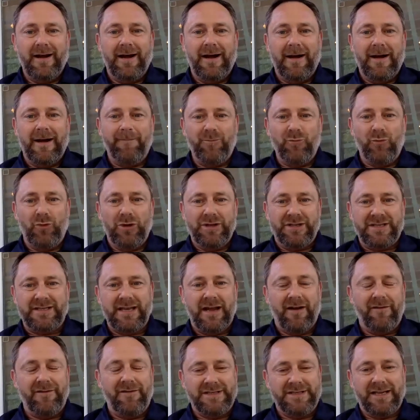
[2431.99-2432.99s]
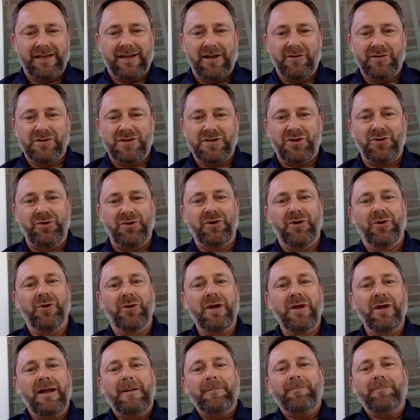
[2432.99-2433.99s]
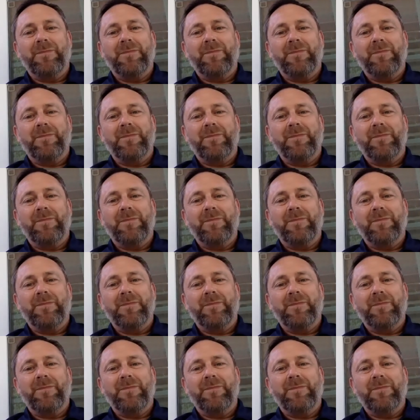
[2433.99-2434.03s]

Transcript: uh, with stuff as it goes through